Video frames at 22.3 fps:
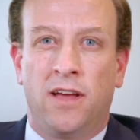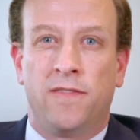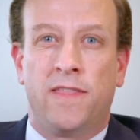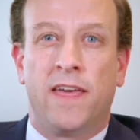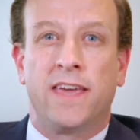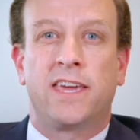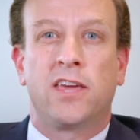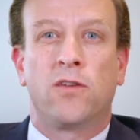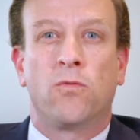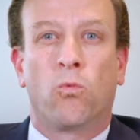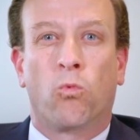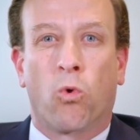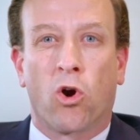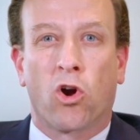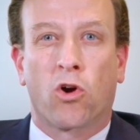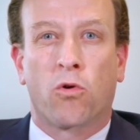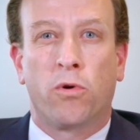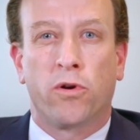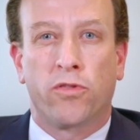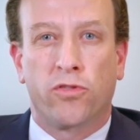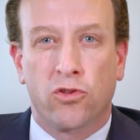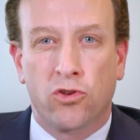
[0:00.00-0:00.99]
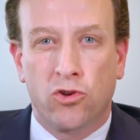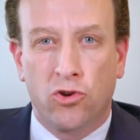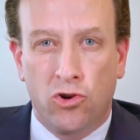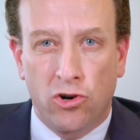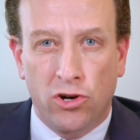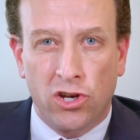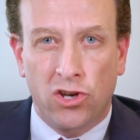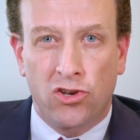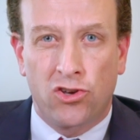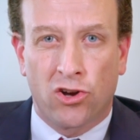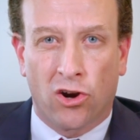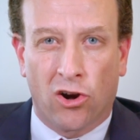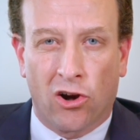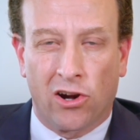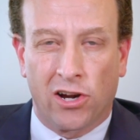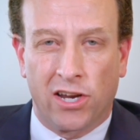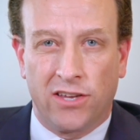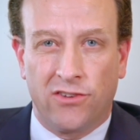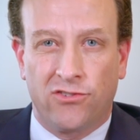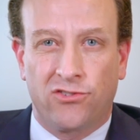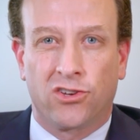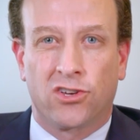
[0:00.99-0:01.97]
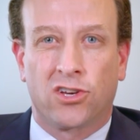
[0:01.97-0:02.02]
They can work with good
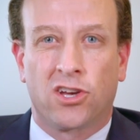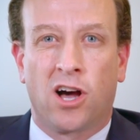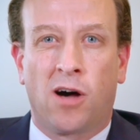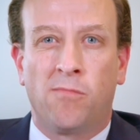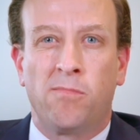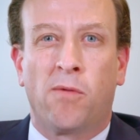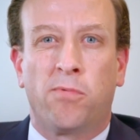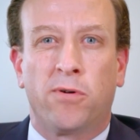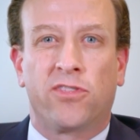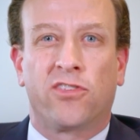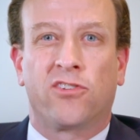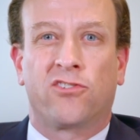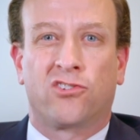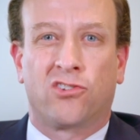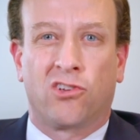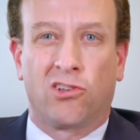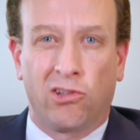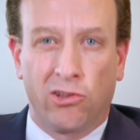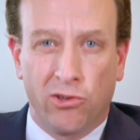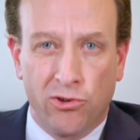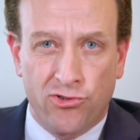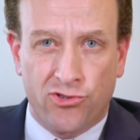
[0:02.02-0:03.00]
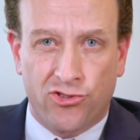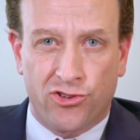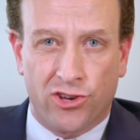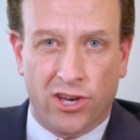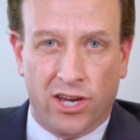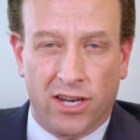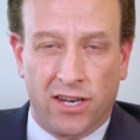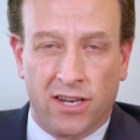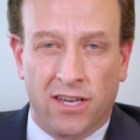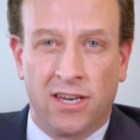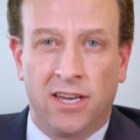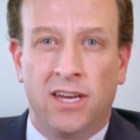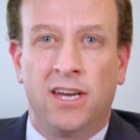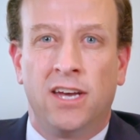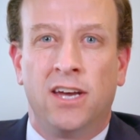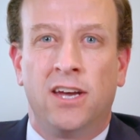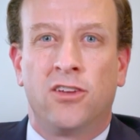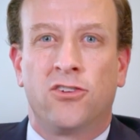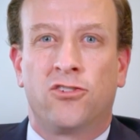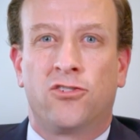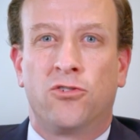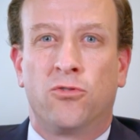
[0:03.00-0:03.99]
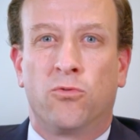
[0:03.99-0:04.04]
attorneys to come up with a solution
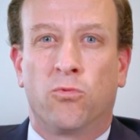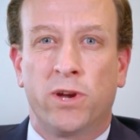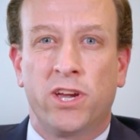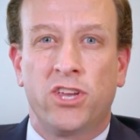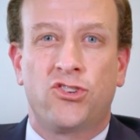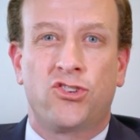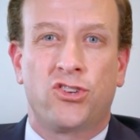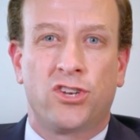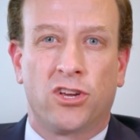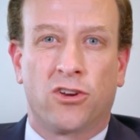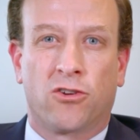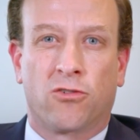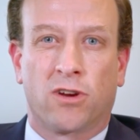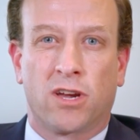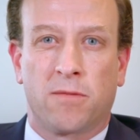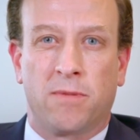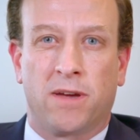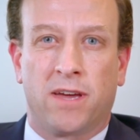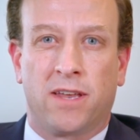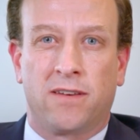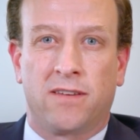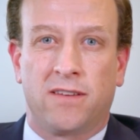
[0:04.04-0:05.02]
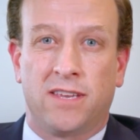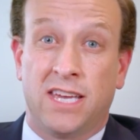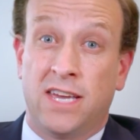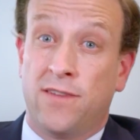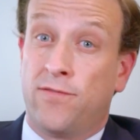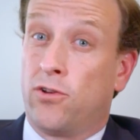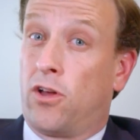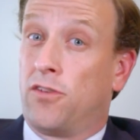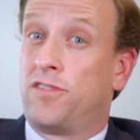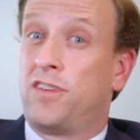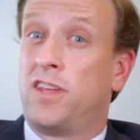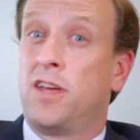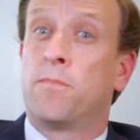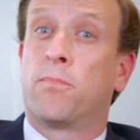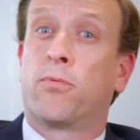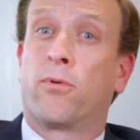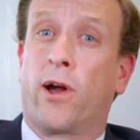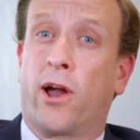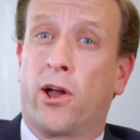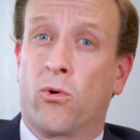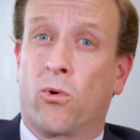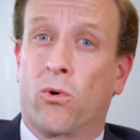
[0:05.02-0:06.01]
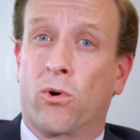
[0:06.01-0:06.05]
to reach an agreement, even on
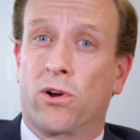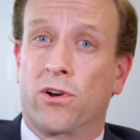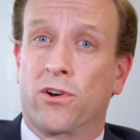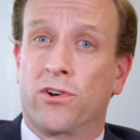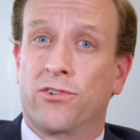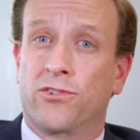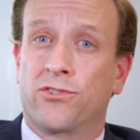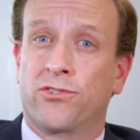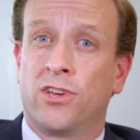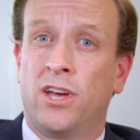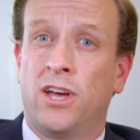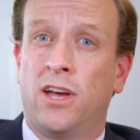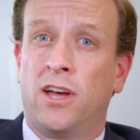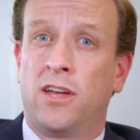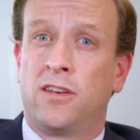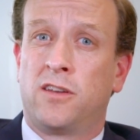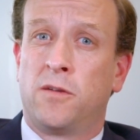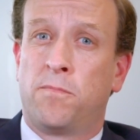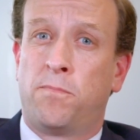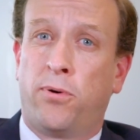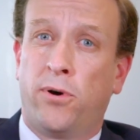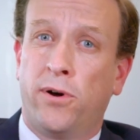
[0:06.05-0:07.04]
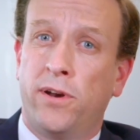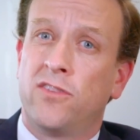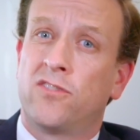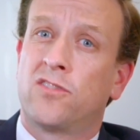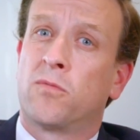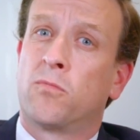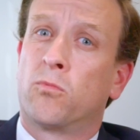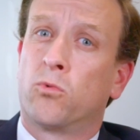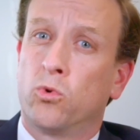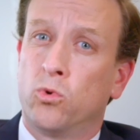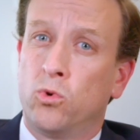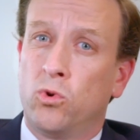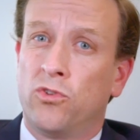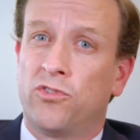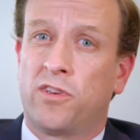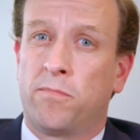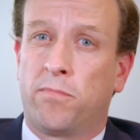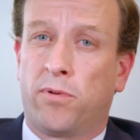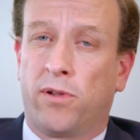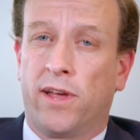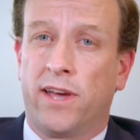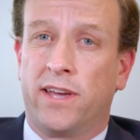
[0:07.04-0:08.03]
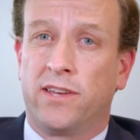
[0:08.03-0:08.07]
temporary orders, to put in some rules in
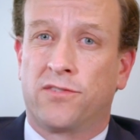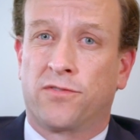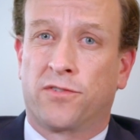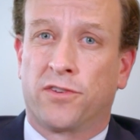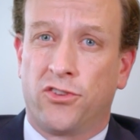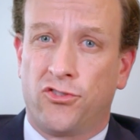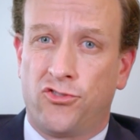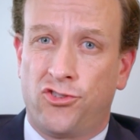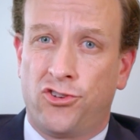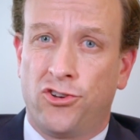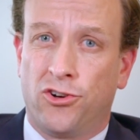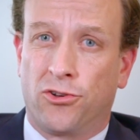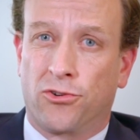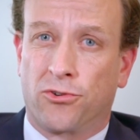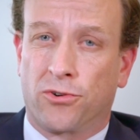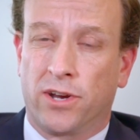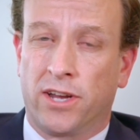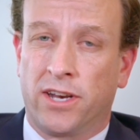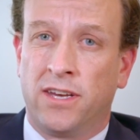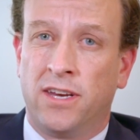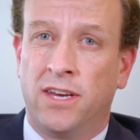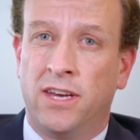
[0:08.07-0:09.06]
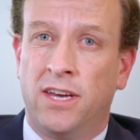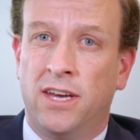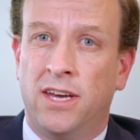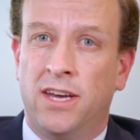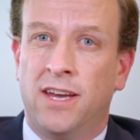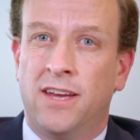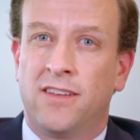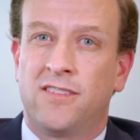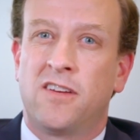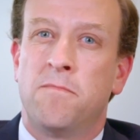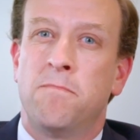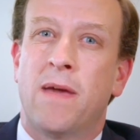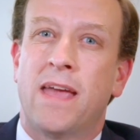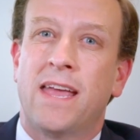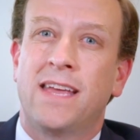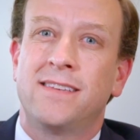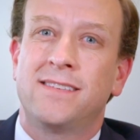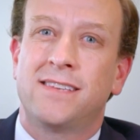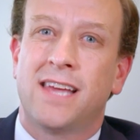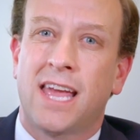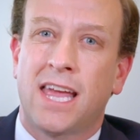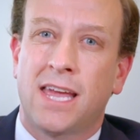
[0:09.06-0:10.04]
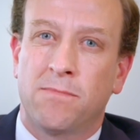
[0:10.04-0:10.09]
place for the children to
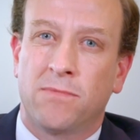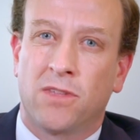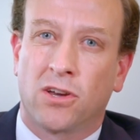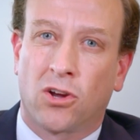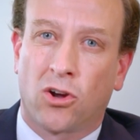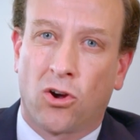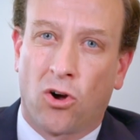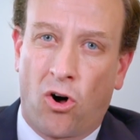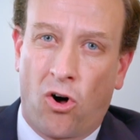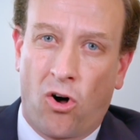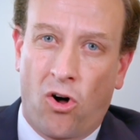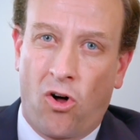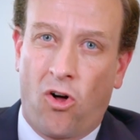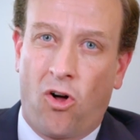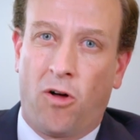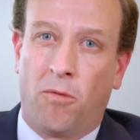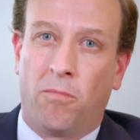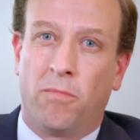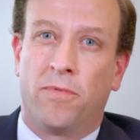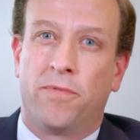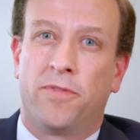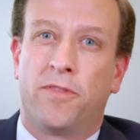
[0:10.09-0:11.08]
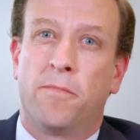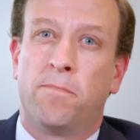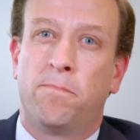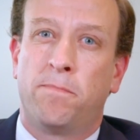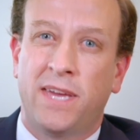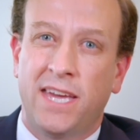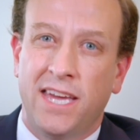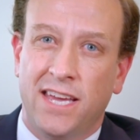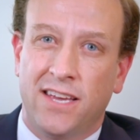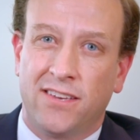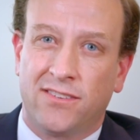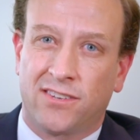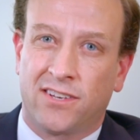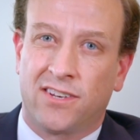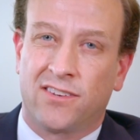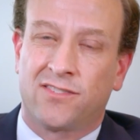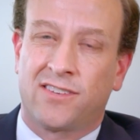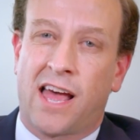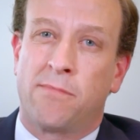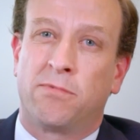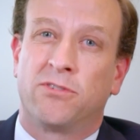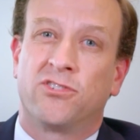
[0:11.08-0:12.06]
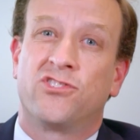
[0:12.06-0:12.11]
maintain the calm, the peace, and
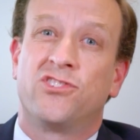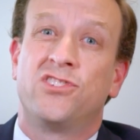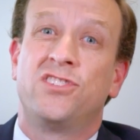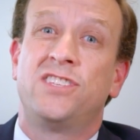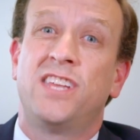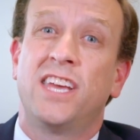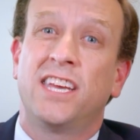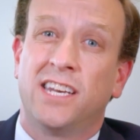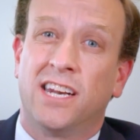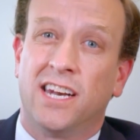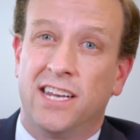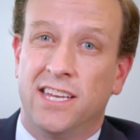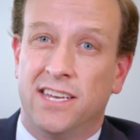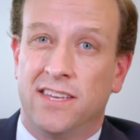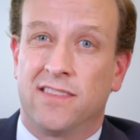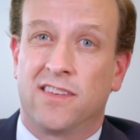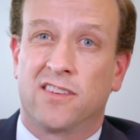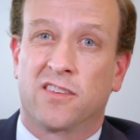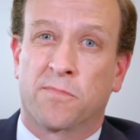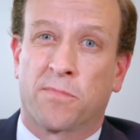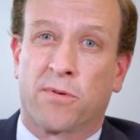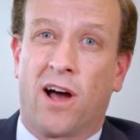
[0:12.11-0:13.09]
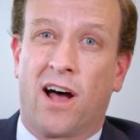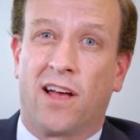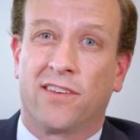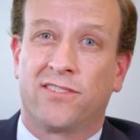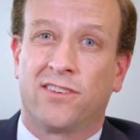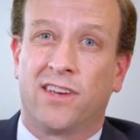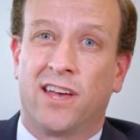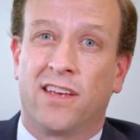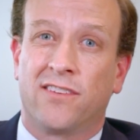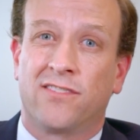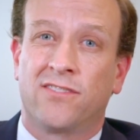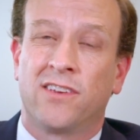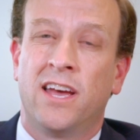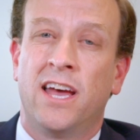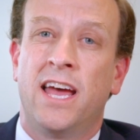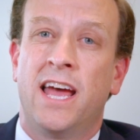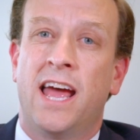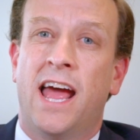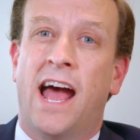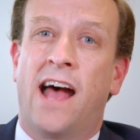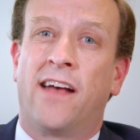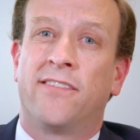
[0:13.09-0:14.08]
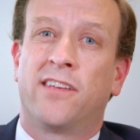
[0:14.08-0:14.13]
establish dignity in this process
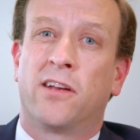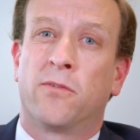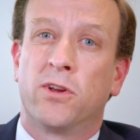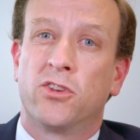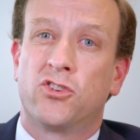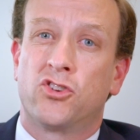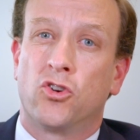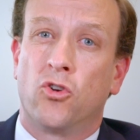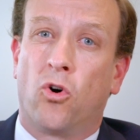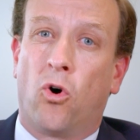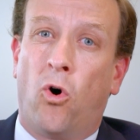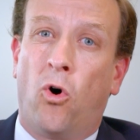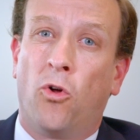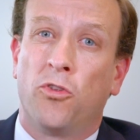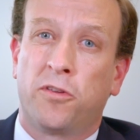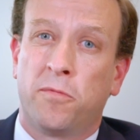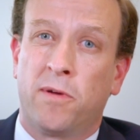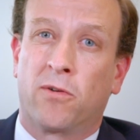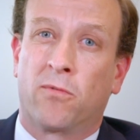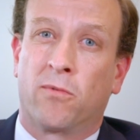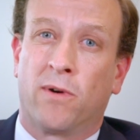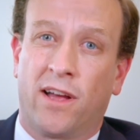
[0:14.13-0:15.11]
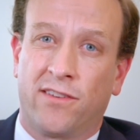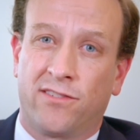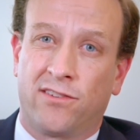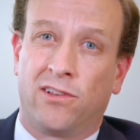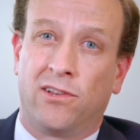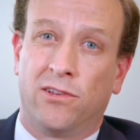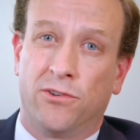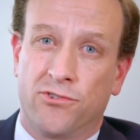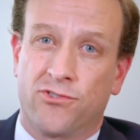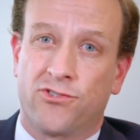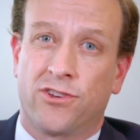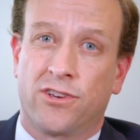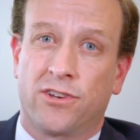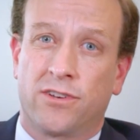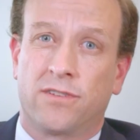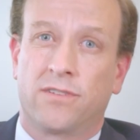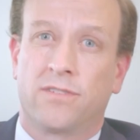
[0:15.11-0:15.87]
as they reach an ultimate resolution.